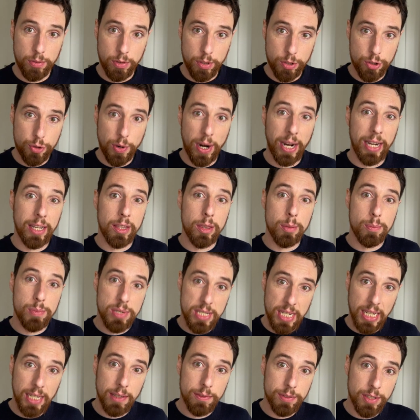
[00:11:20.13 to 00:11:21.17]
the track
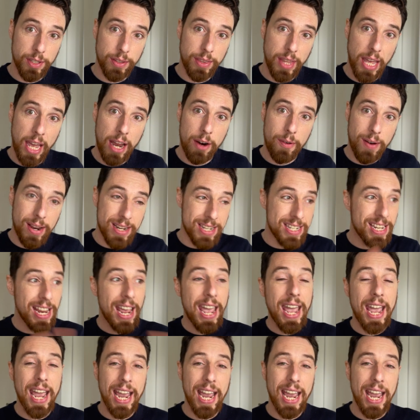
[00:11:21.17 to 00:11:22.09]
themselves at their end,